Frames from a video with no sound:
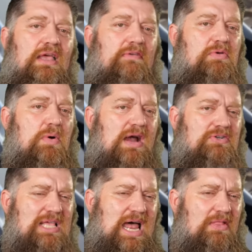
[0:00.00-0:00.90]
if the
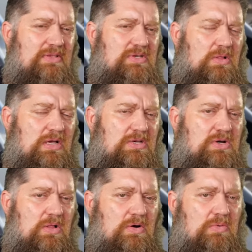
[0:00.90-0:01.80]
wires out of the solar
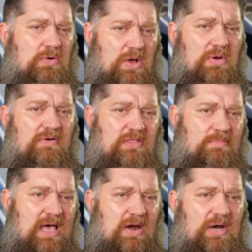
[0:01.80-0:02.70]
controller were going over to
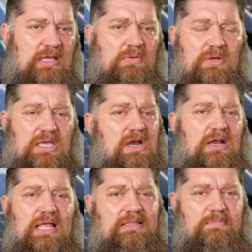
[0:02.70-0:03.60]
the battery, well, you'd
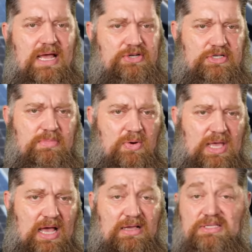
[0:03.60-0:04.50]
already let the magic
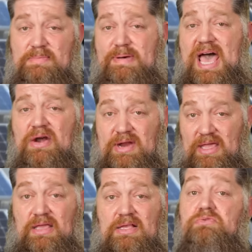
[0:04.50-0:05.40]
smoke out because the
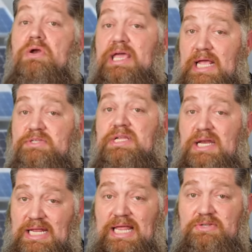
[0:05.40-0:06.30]
battery is going to
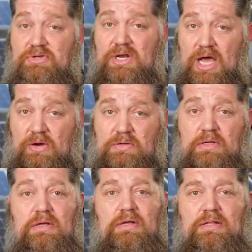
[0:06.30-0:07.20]
instantly let you know
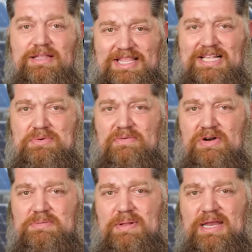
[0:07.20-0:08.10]
that that's
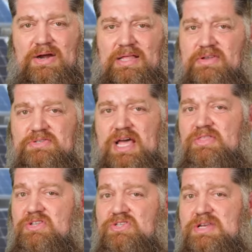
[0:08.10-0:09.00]
reverse polarity. There's
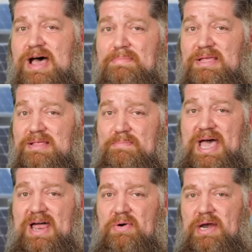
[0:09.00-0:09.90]
nothing stopping the
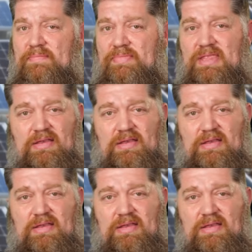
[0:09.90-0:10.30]
battery